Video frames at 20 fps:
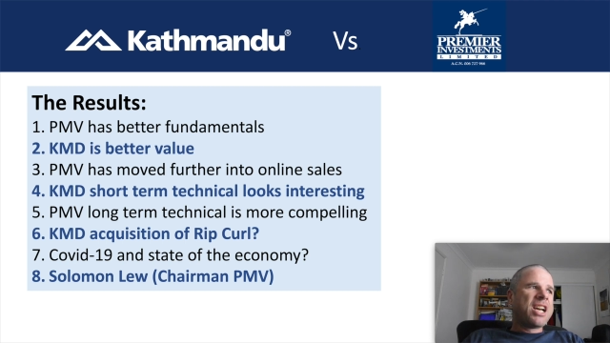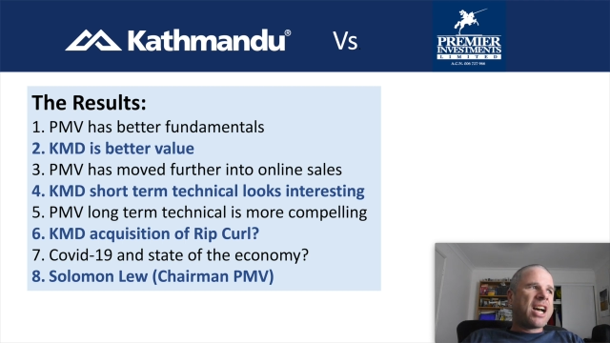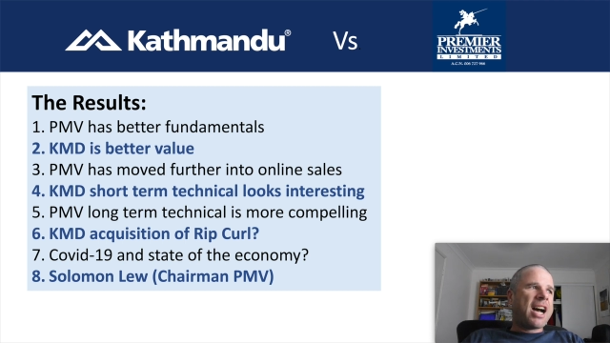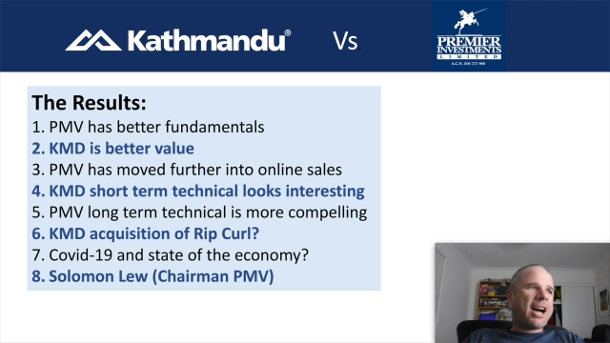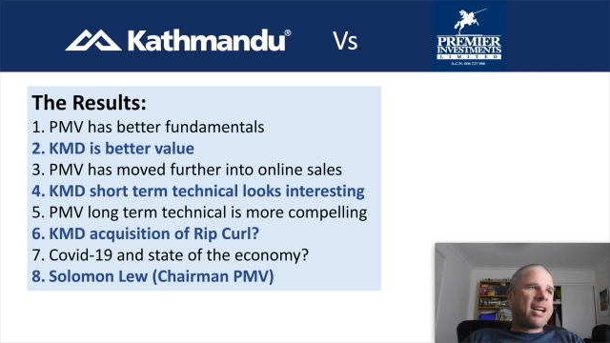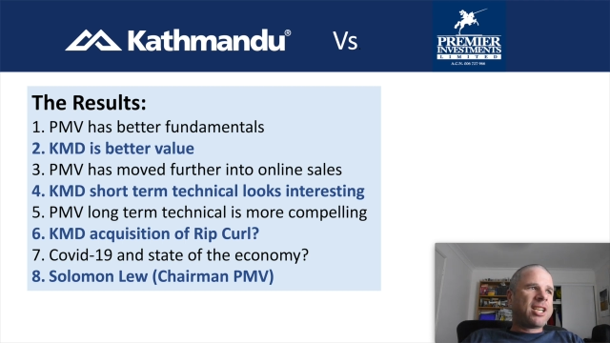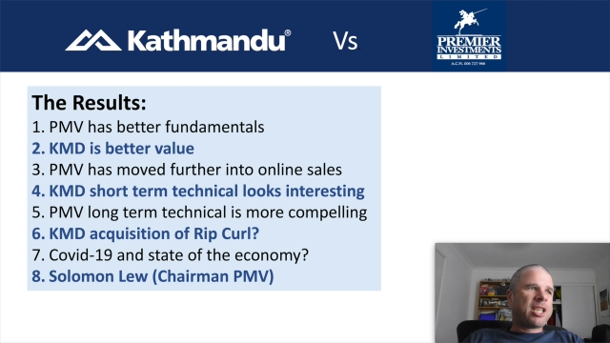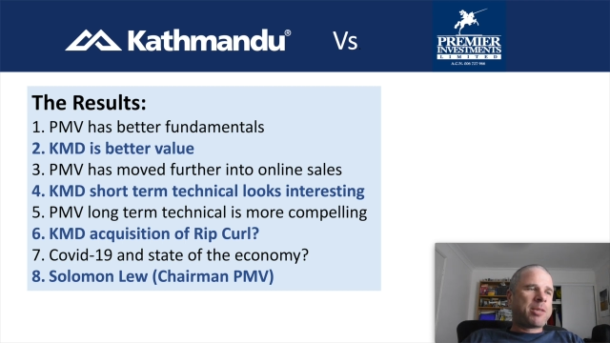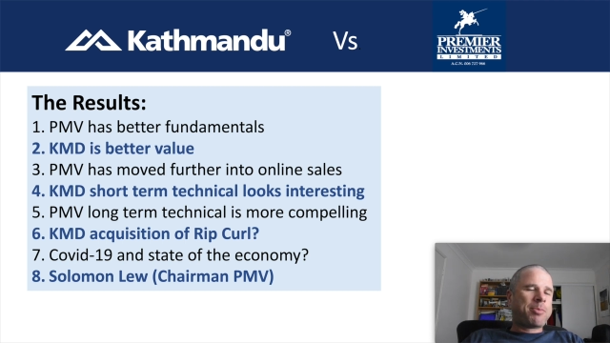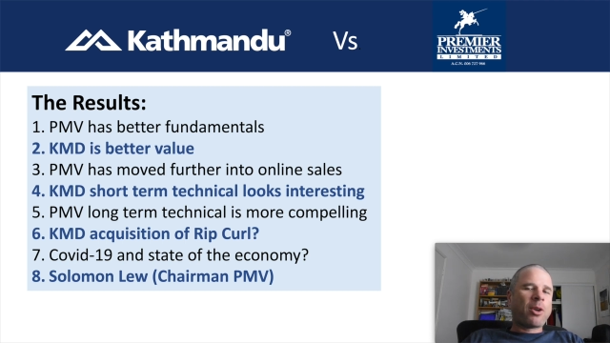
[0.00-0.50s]

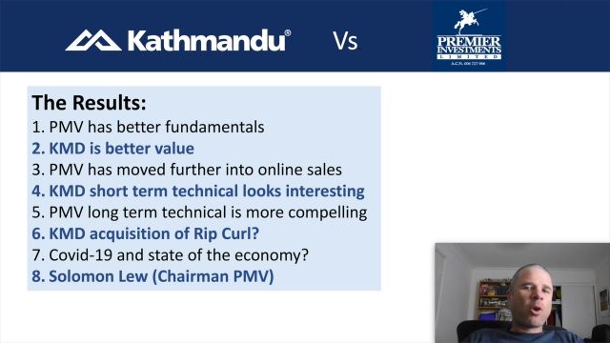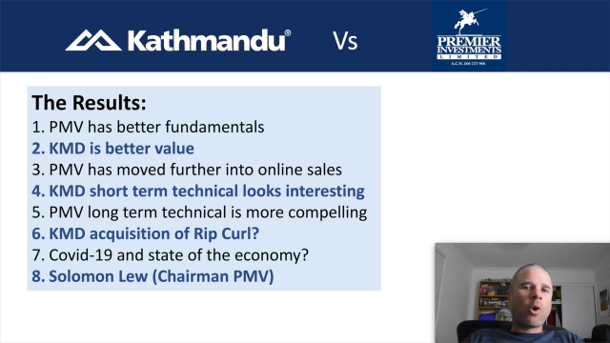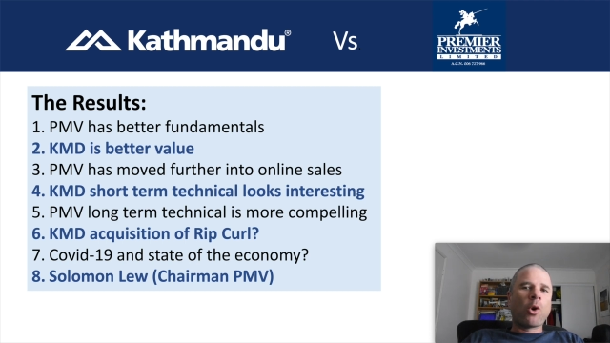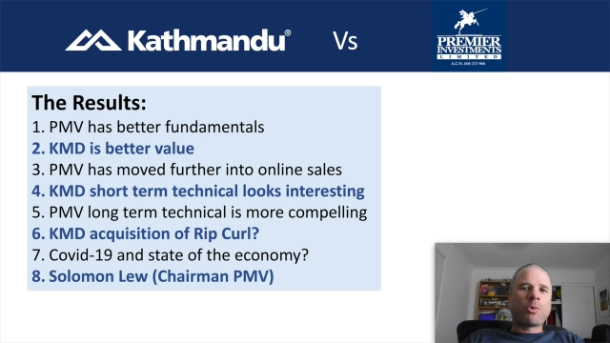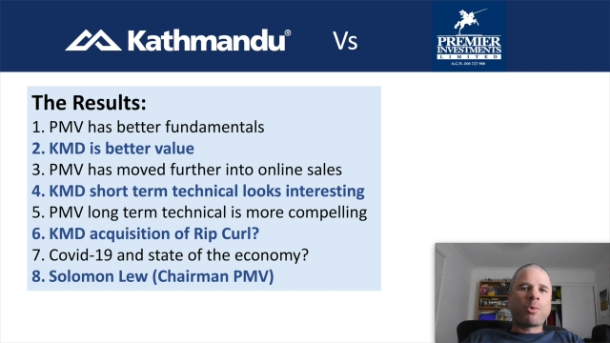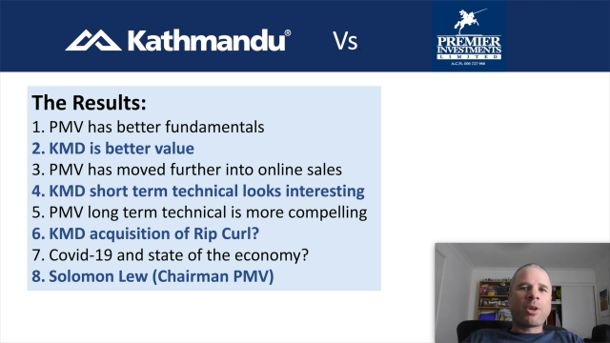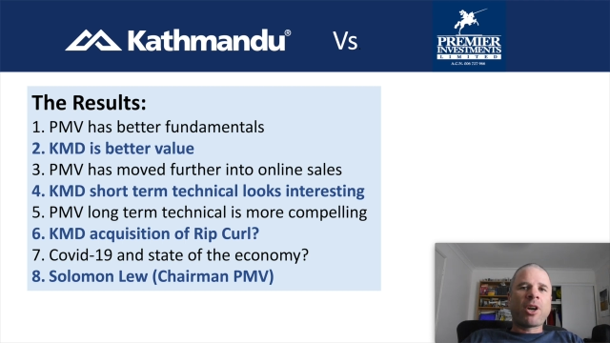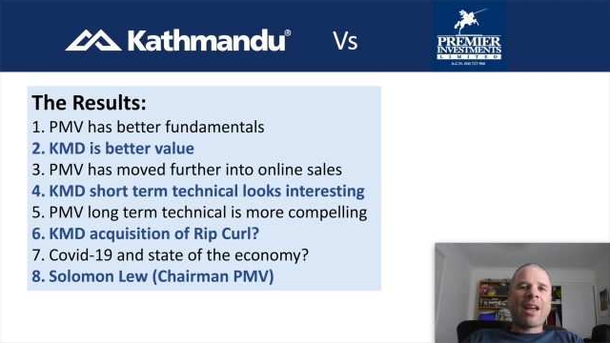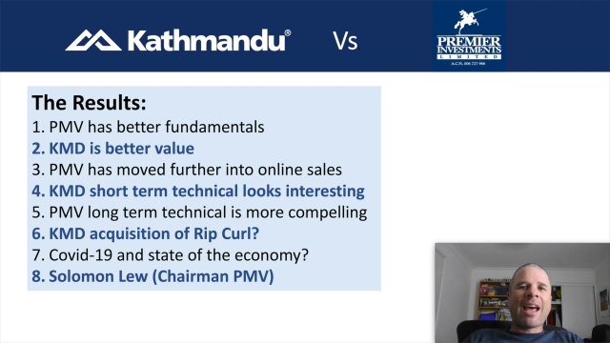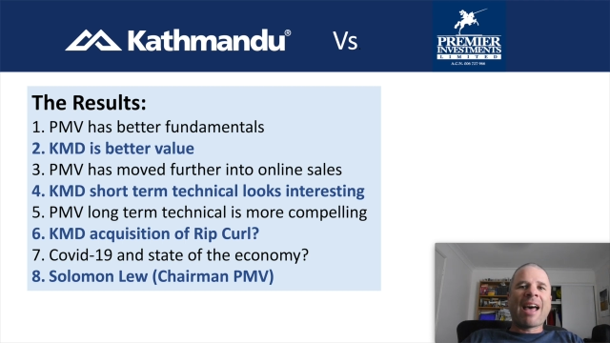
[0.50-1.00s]
uh, just
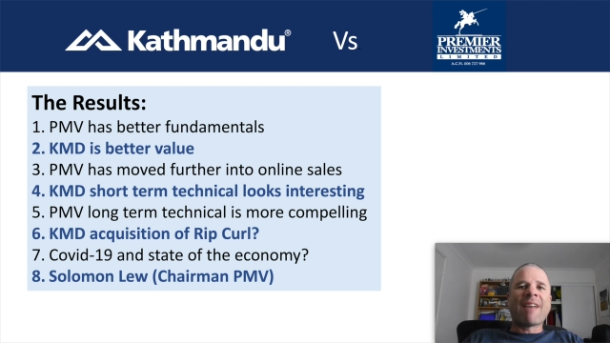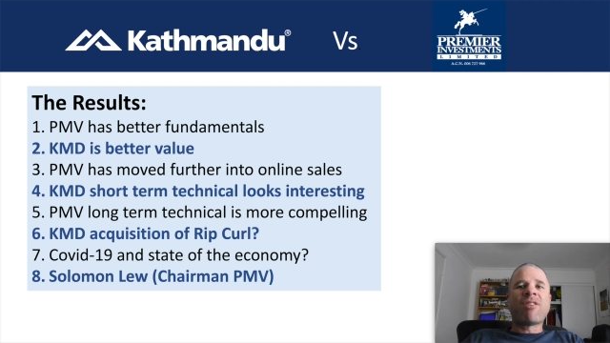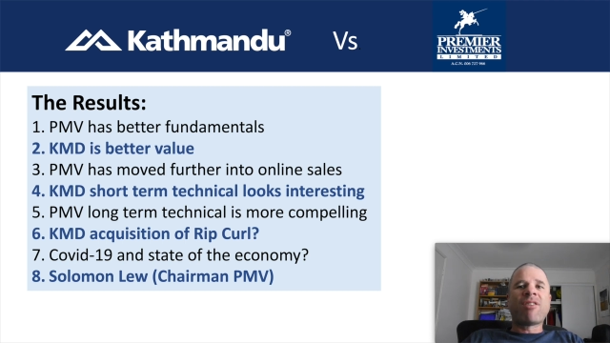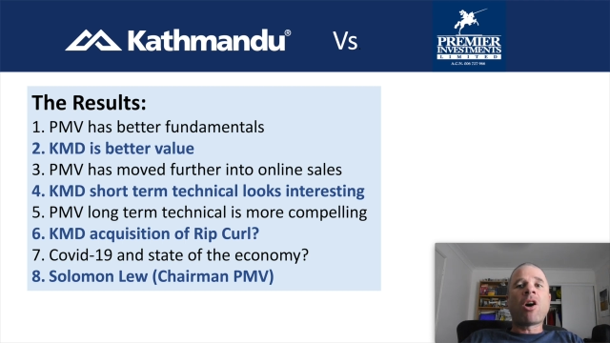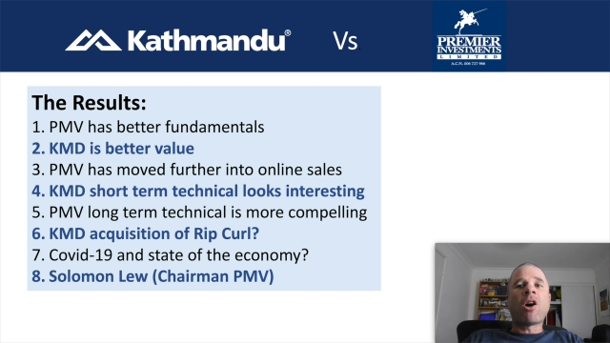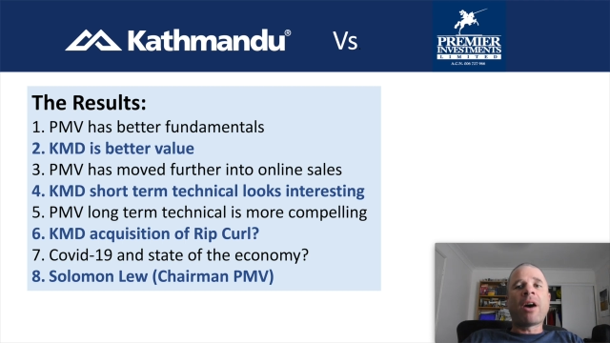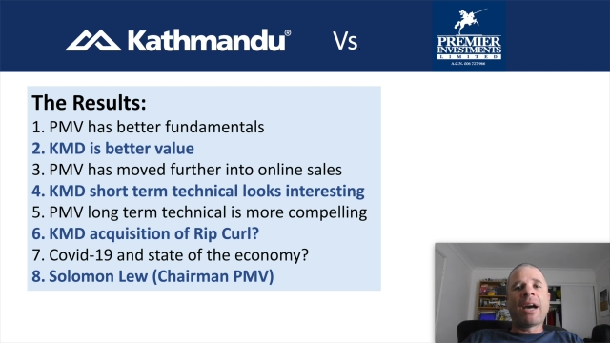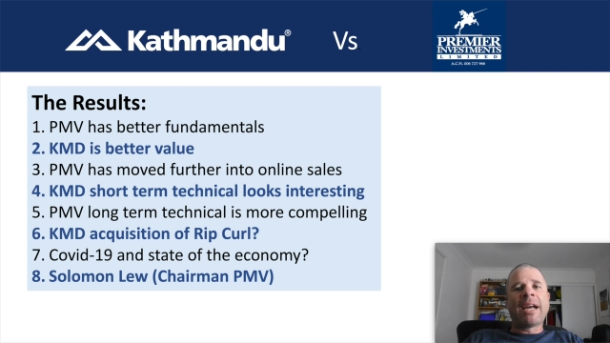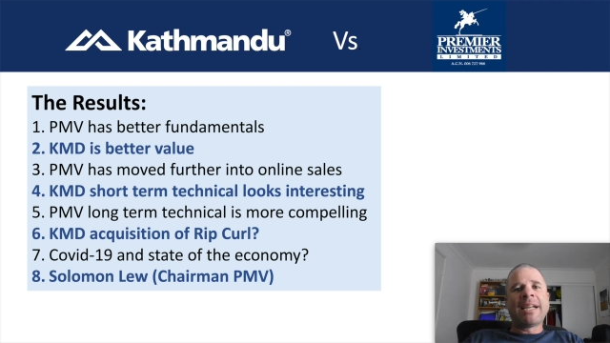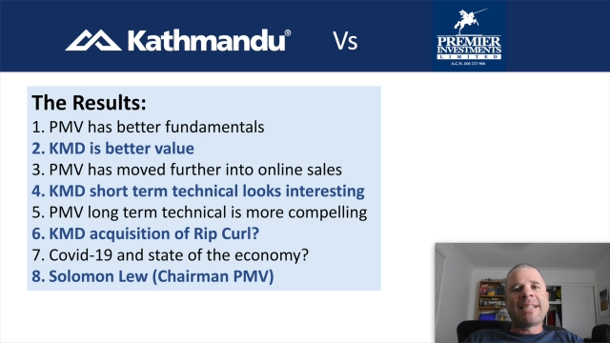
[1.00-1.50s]
because we're going to have
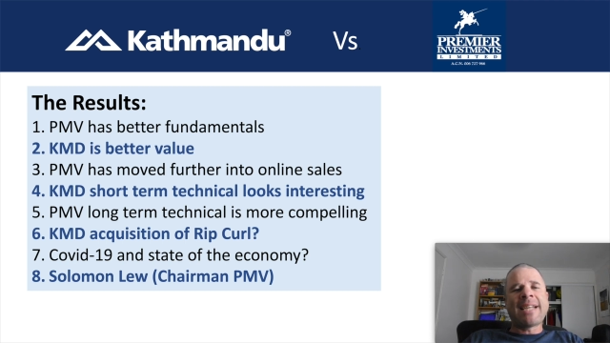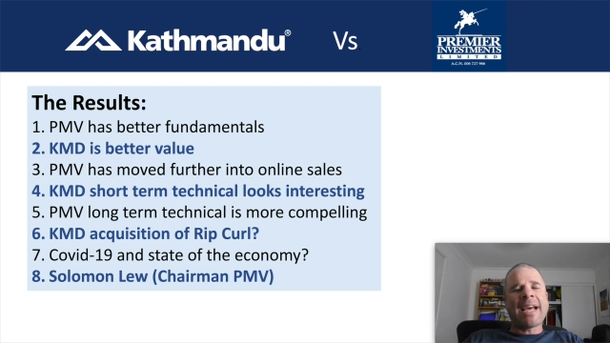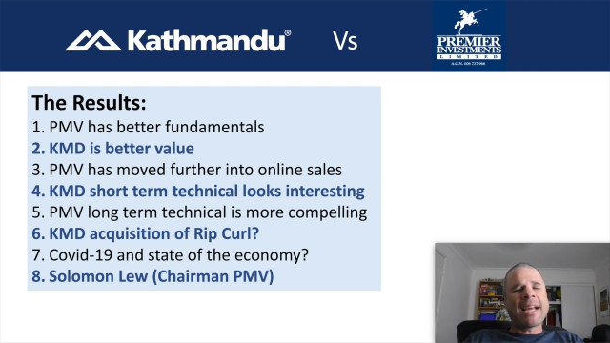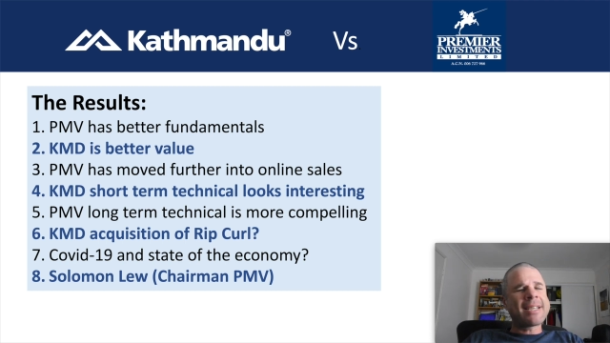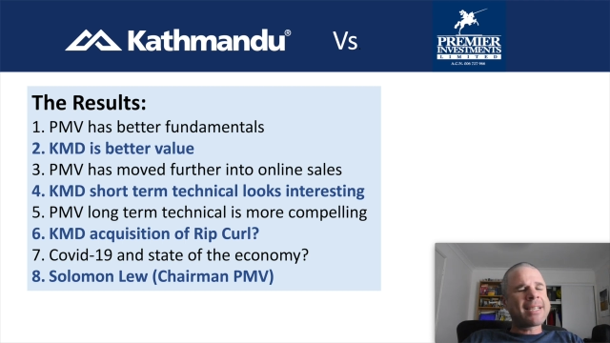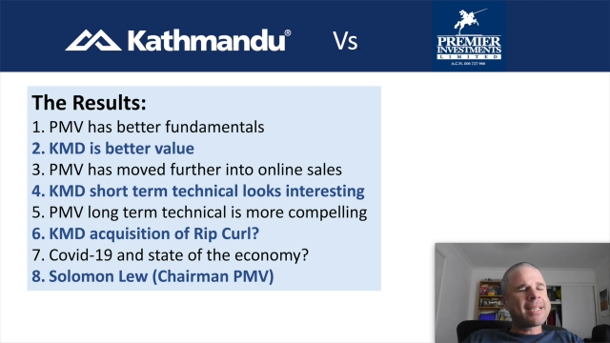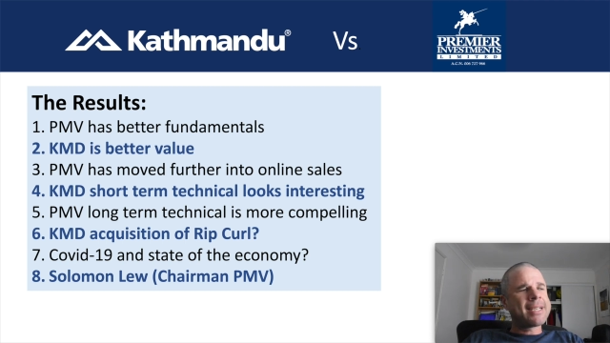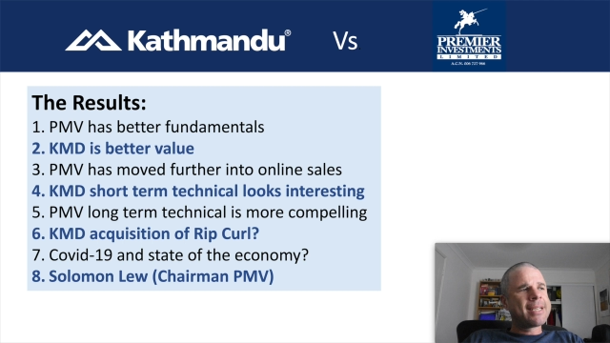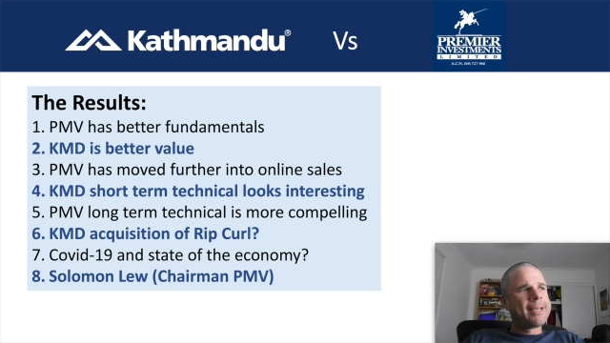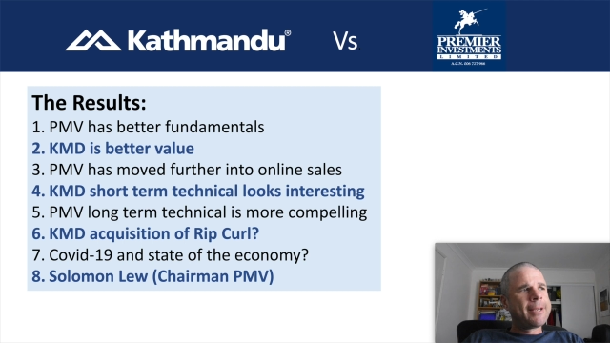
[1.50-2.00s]
higher
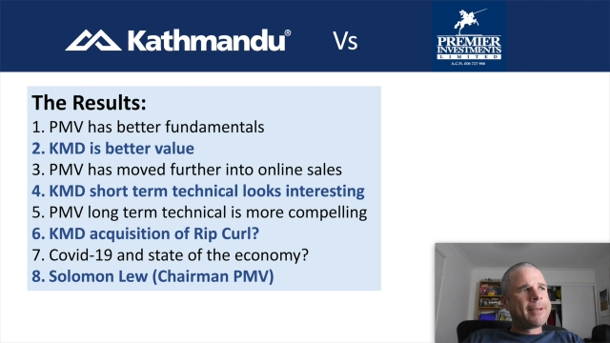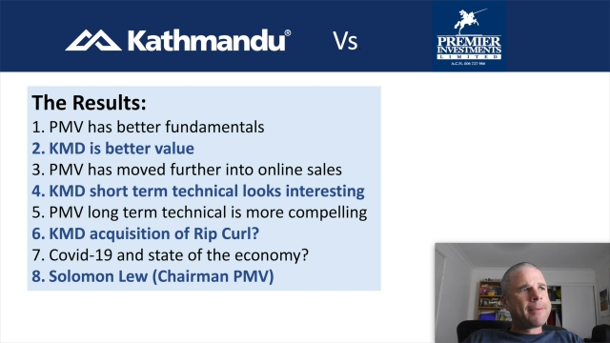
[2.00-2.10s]
debt.